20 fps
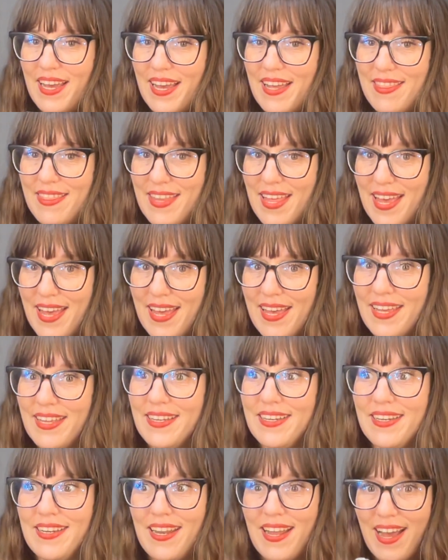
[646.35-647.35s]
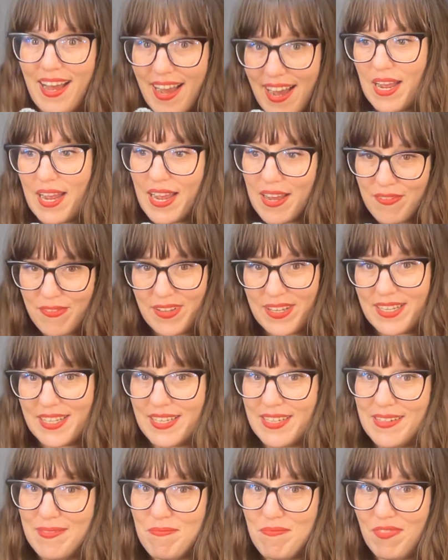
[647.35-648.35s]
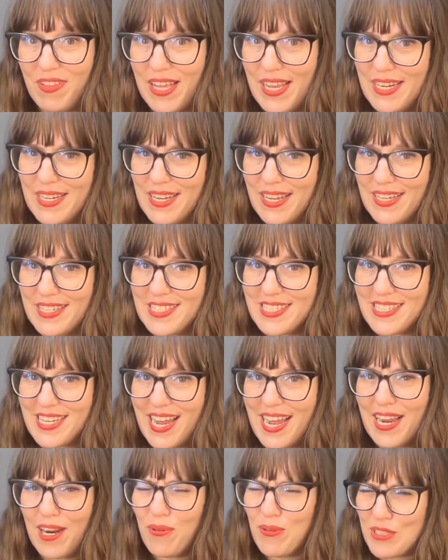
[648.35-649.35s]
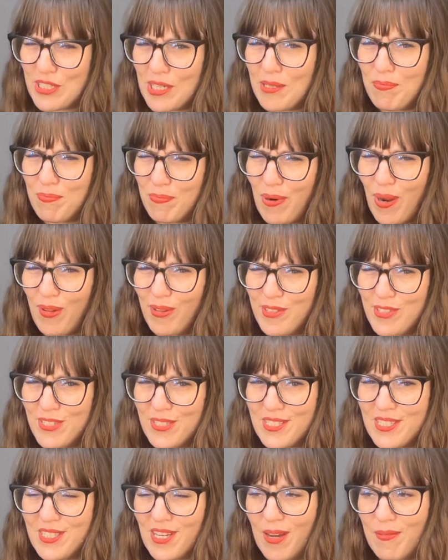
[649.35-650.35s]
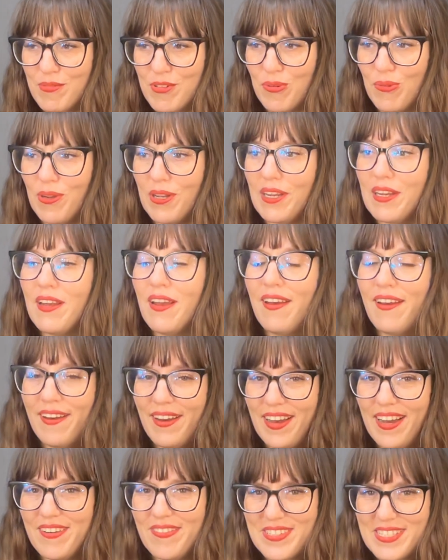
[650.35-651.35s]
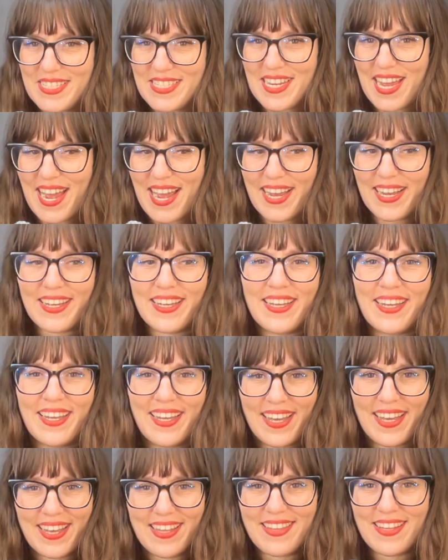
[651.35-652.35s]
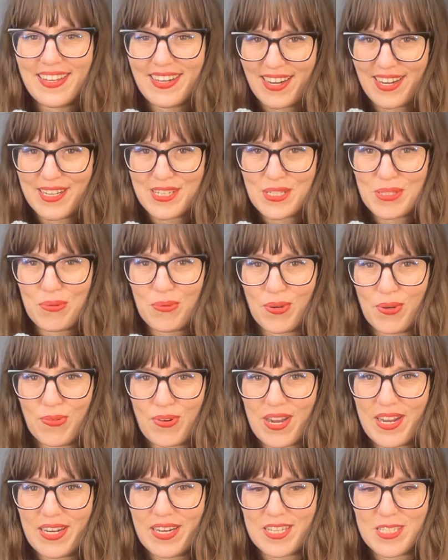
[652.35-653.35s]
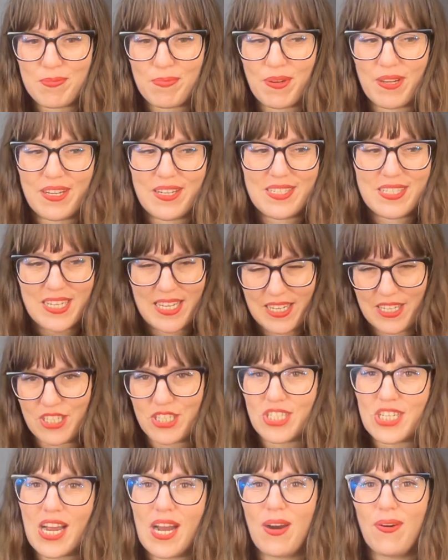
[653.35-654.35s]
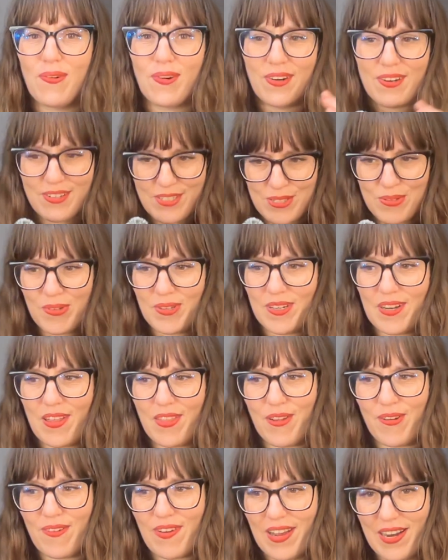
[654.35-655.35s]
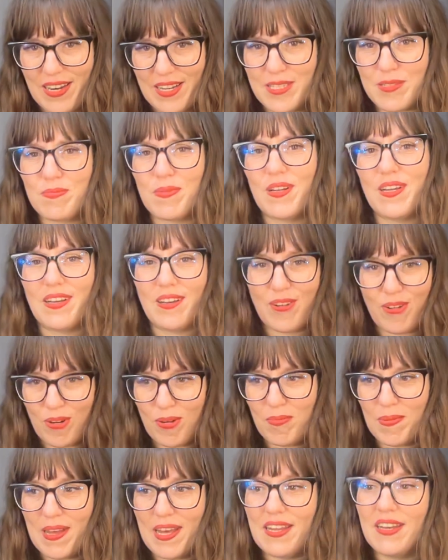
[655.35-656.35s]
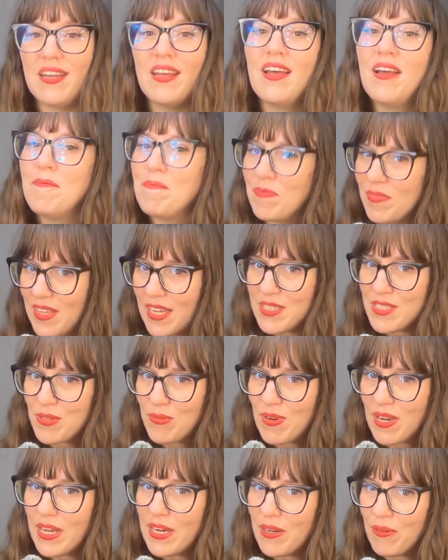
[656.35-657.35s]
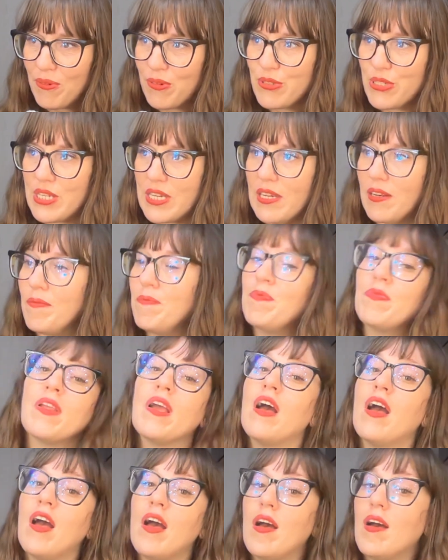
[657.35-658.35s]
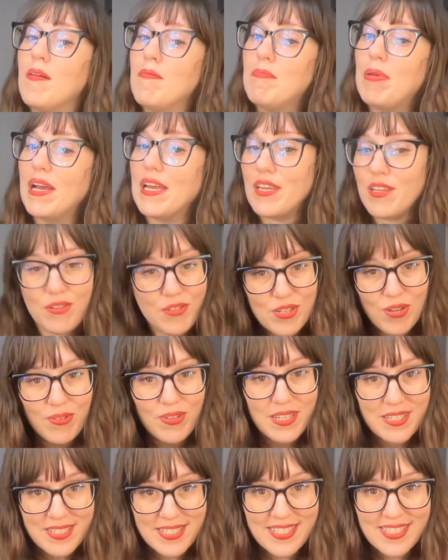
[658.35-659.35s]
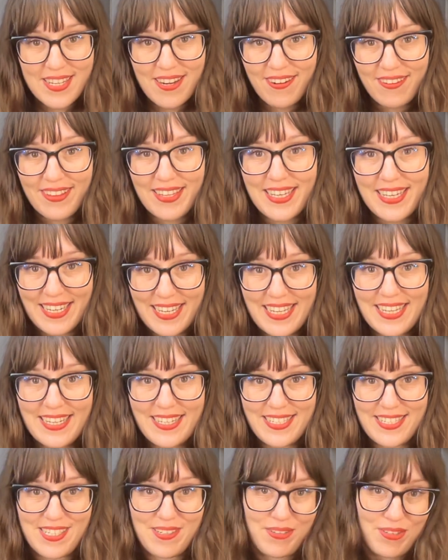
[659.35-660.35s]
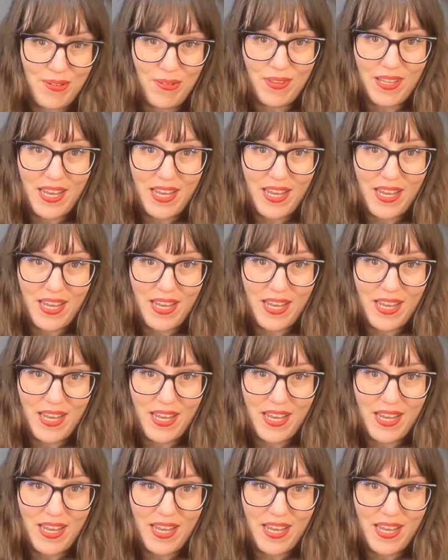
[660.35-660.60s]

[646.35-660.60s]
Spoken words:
And then I have like a late night snack, which I probably should stop doing. I have a snack, and then I do one writing sprint, take a shower, do another writing sprint, go to bed. That's a writing routine. But you don't necessarily need to do